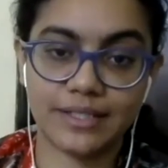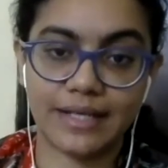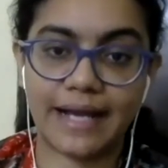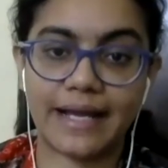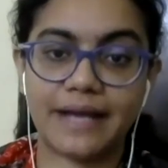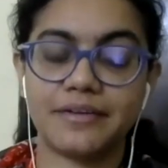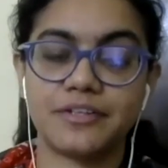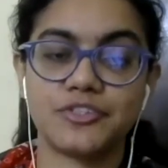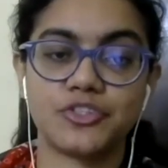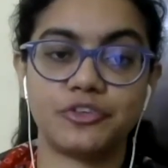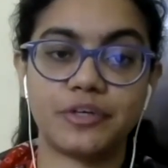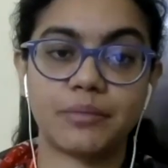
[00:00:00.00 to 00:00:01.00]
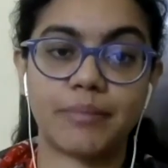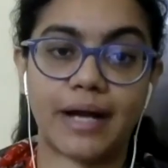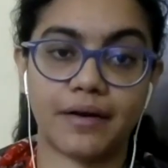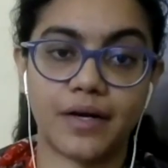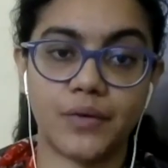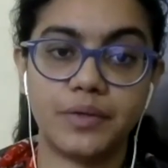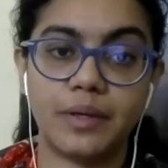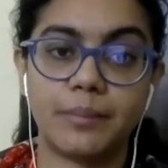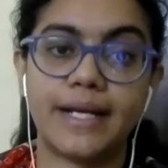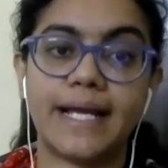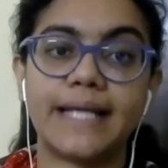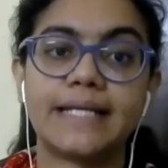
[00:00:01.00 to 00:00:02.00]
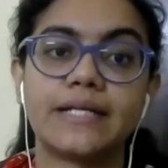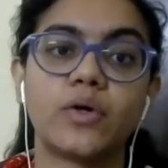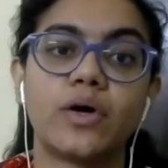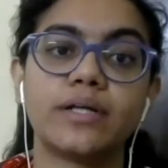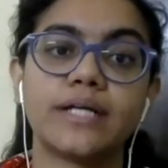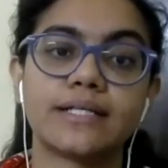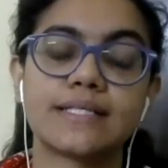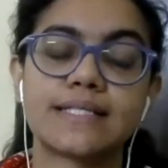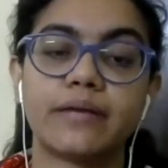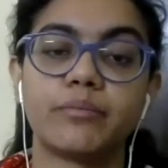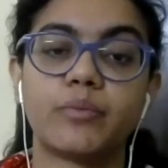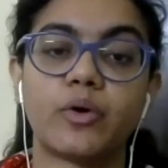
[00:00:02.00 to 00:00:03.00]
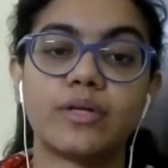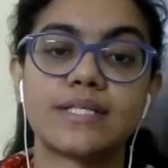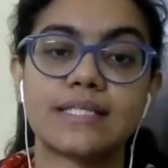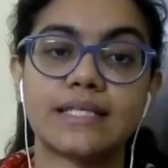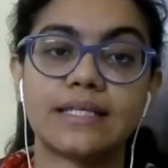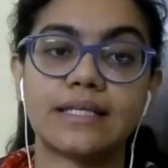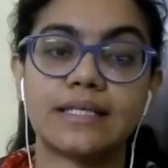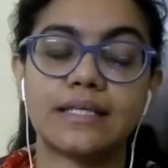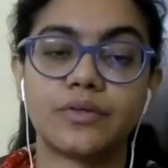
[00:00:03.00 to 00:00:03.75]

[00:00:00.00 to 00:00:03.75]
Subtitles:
I had an engineering background, but I did not understand policy.